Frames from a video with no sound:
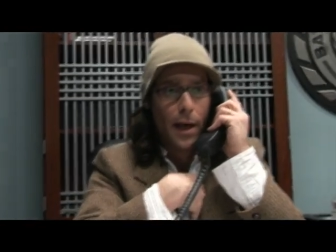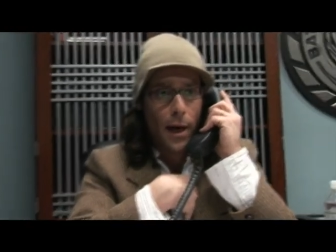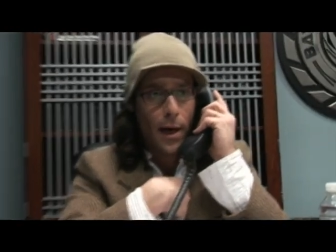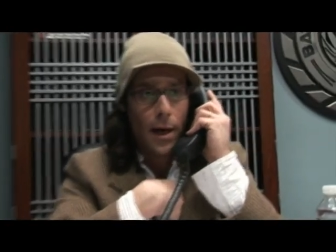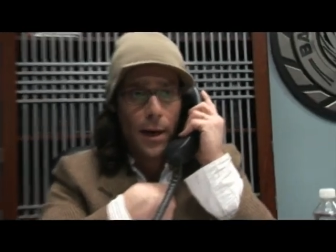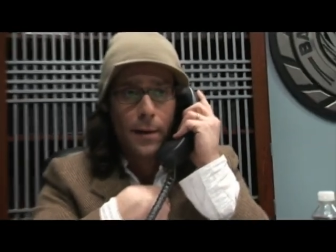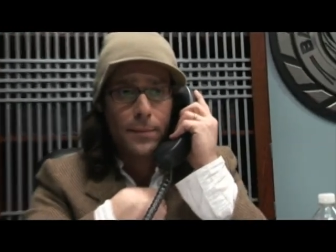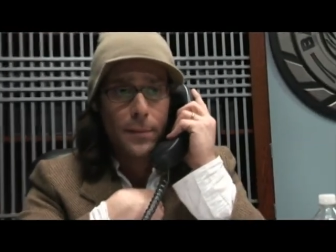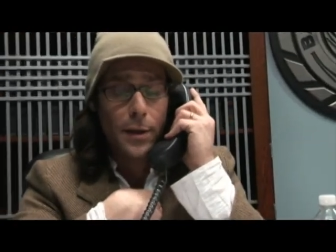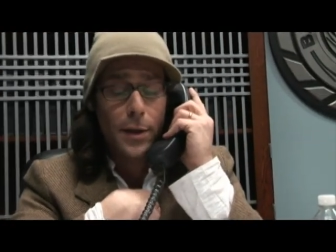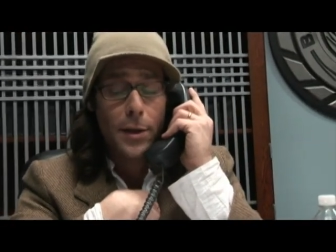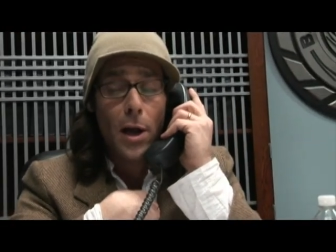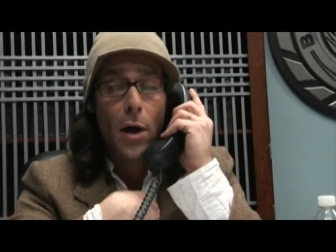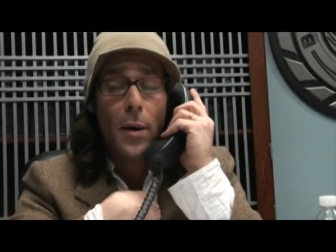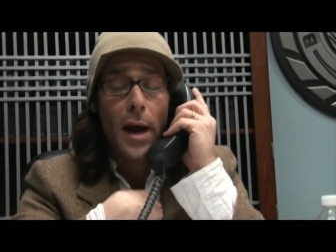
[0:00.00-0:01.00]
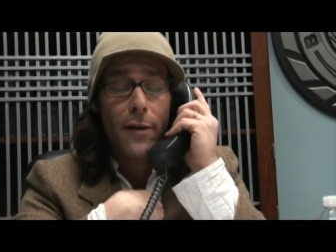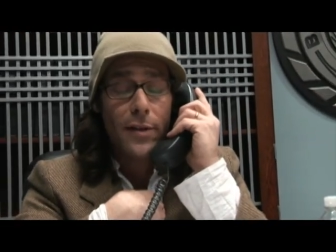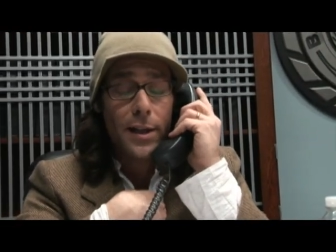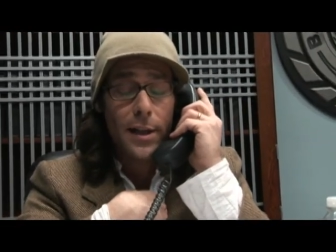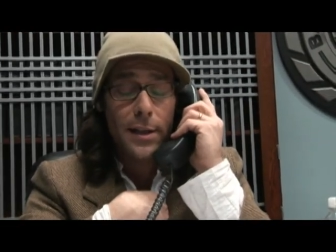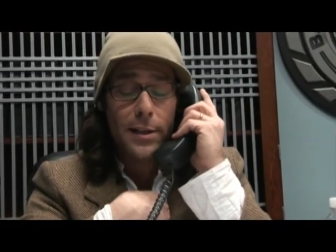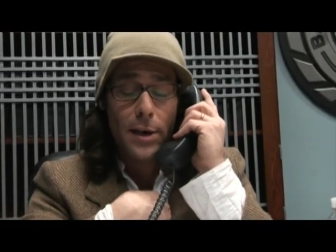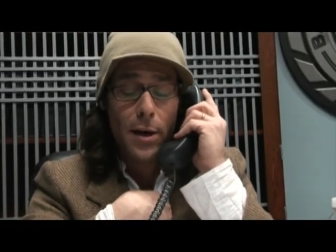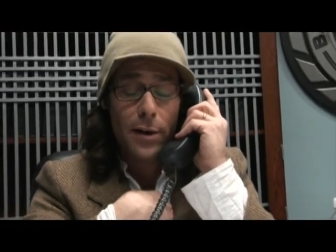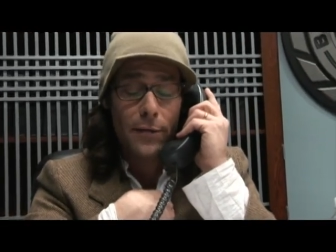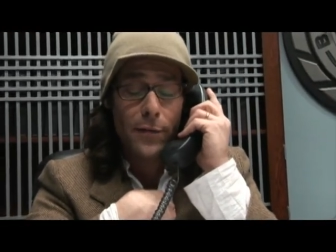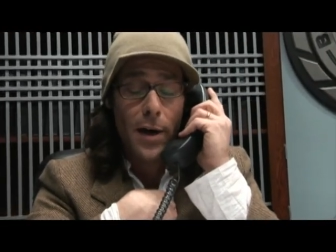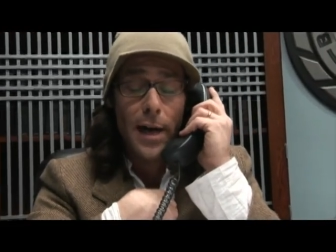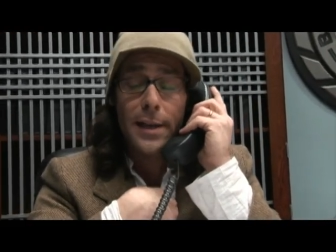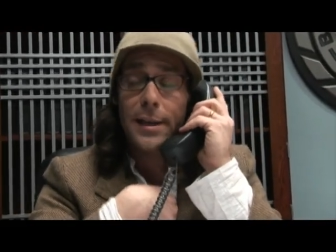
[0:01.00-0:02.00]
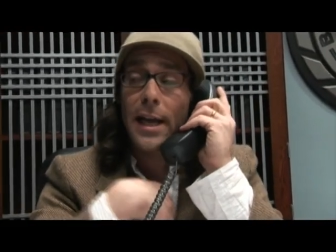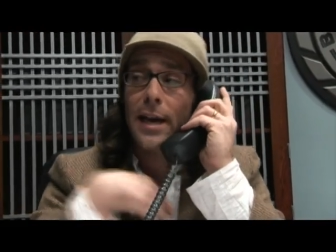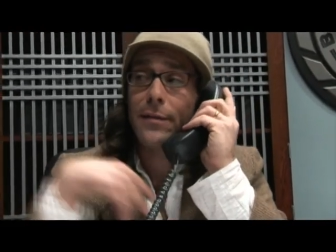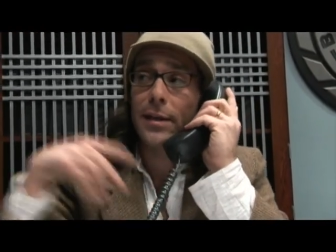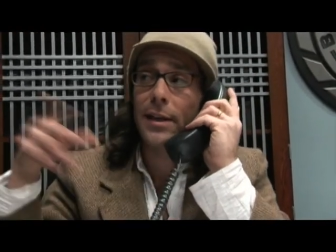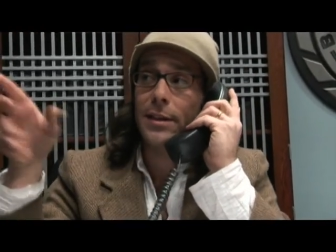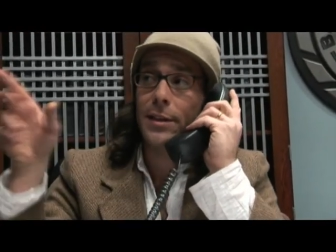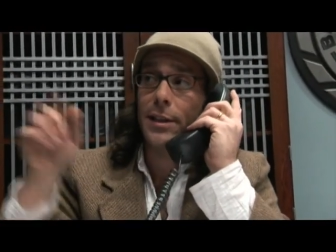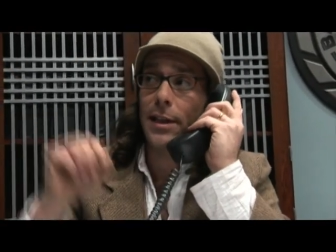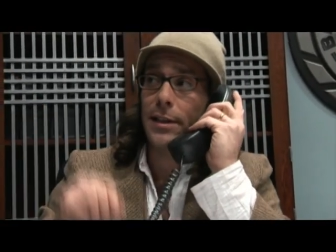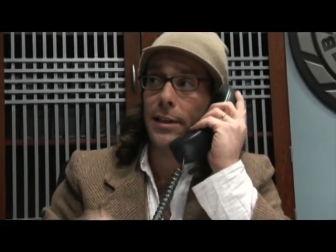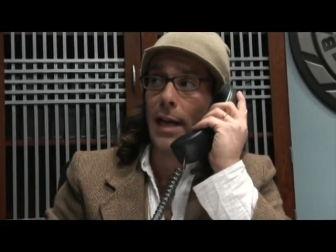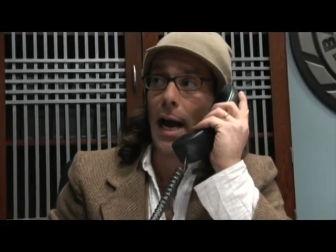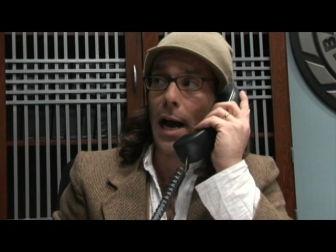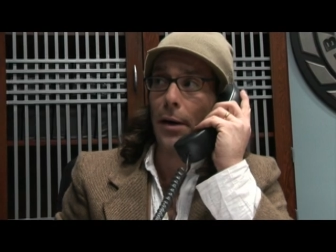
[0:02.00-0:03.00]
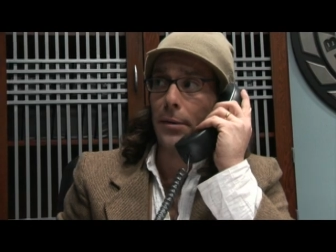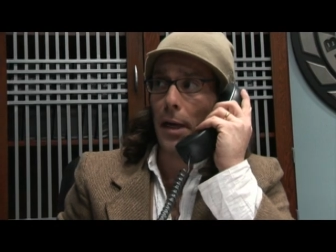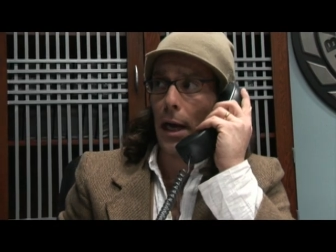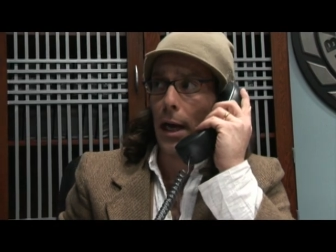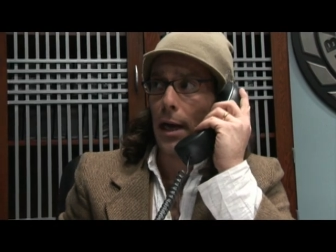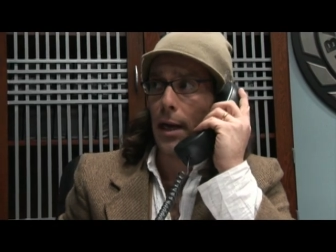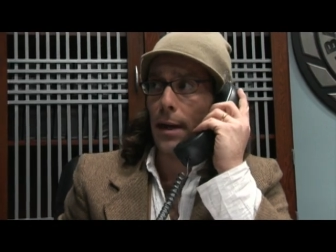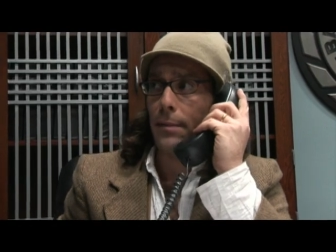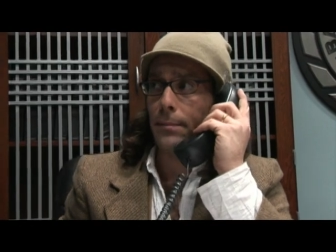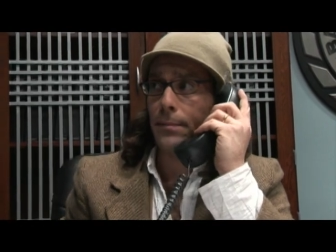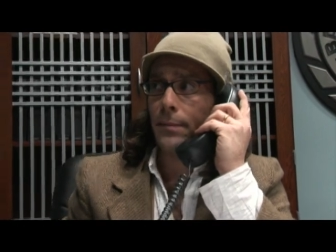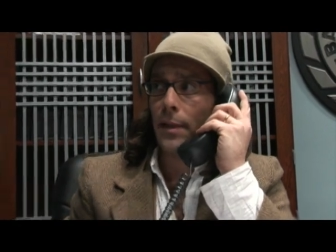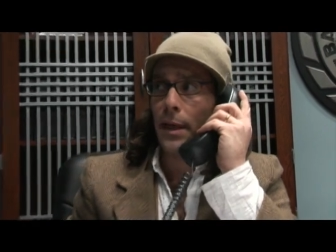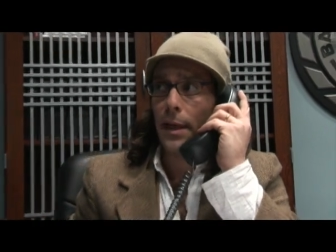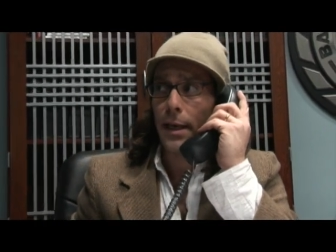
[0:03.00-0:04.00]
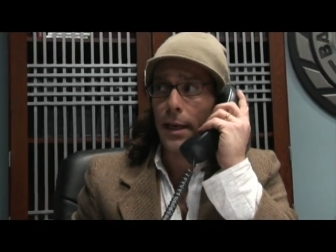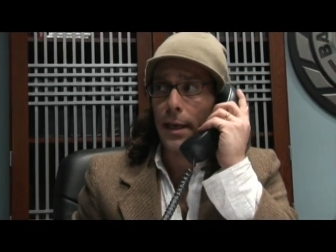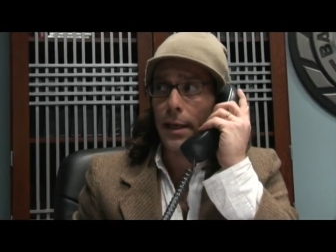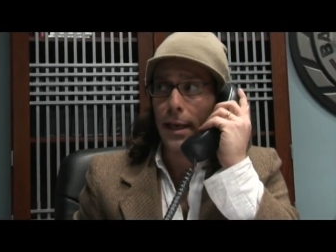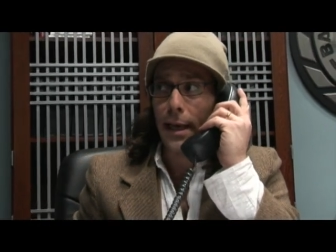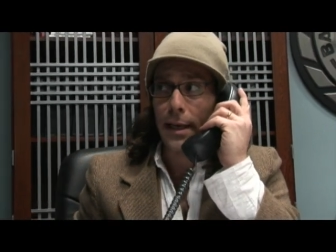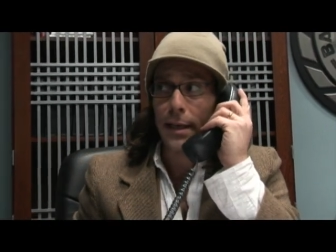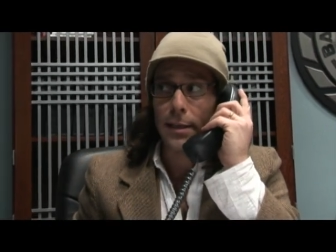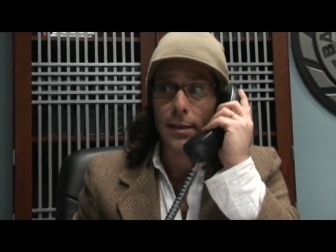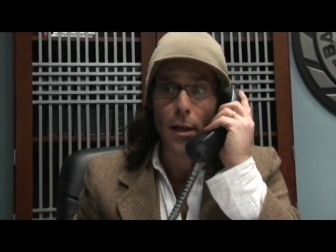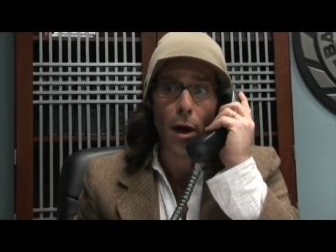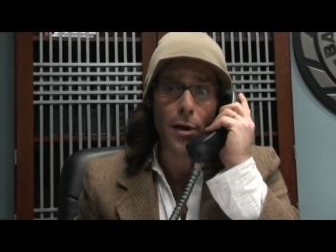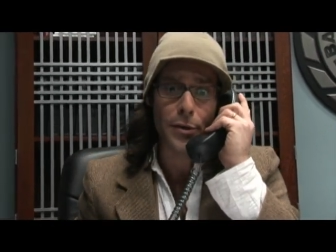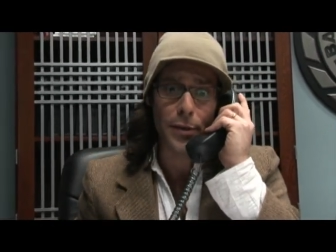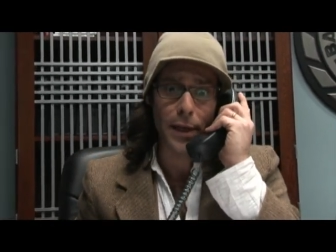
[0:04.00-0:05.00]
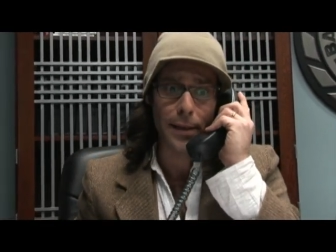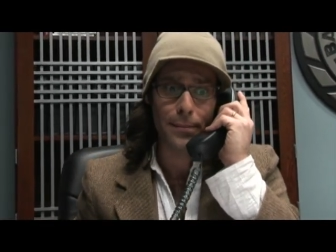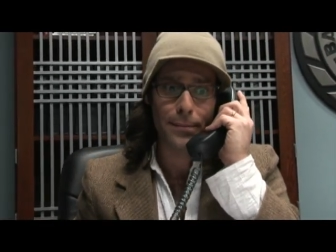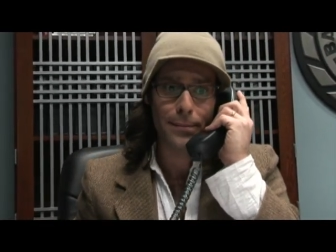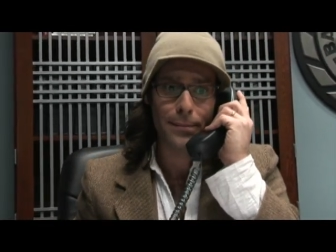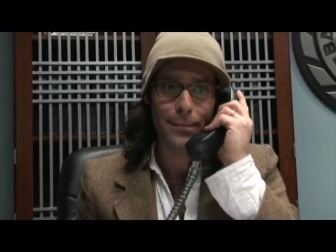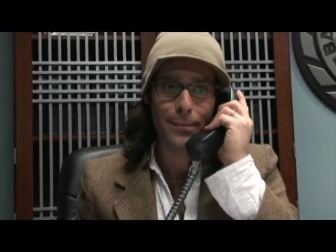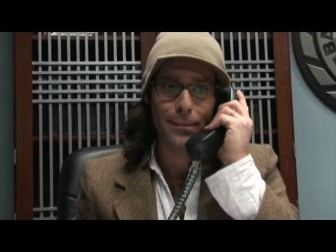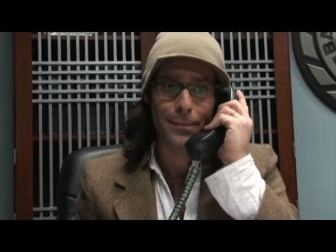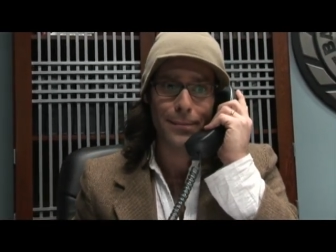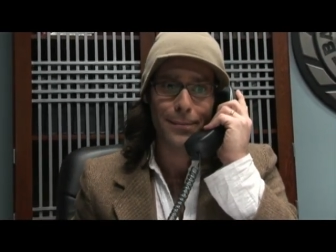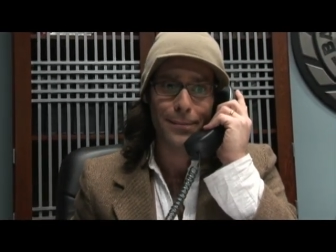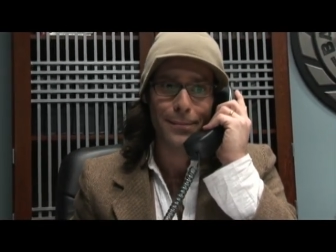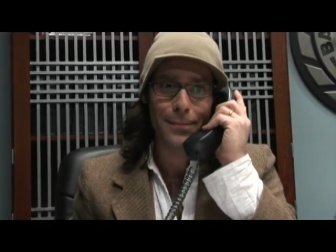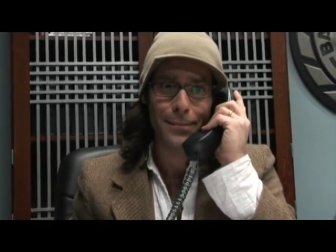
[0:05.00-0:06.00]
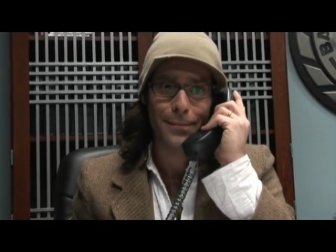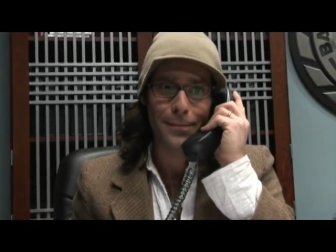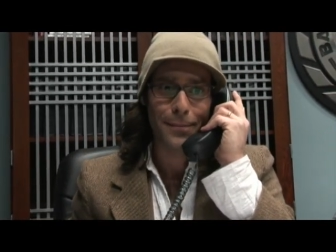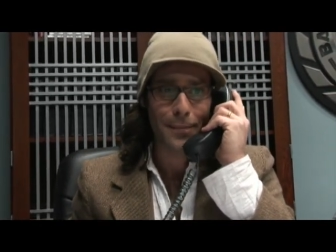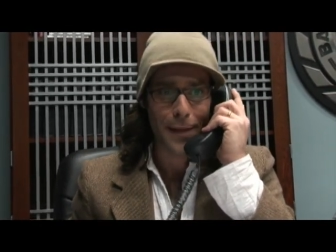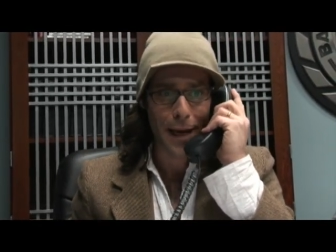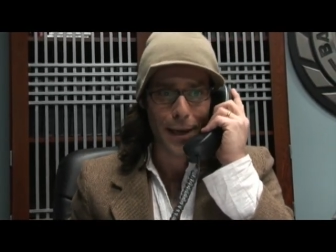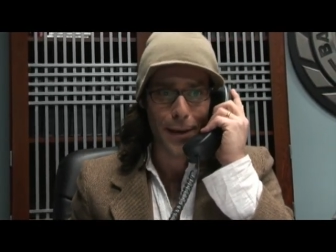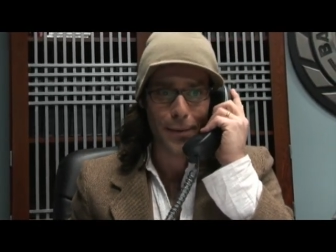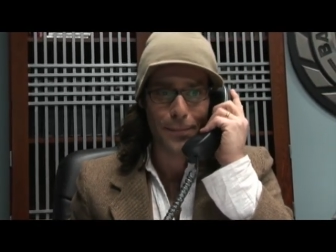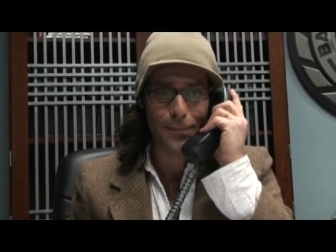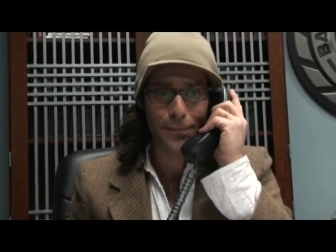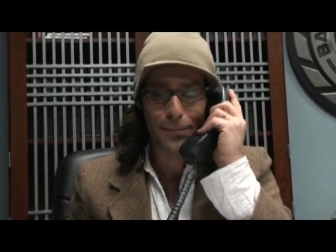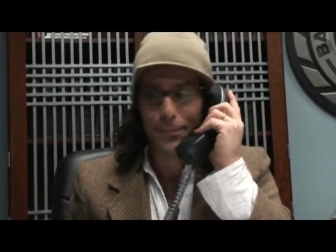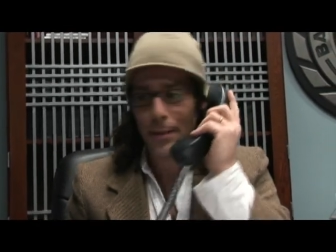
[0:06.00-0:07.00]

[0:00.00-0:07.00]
Uh-huh. No, everything is going fine. David is just out um, getting his laundry. Thank you.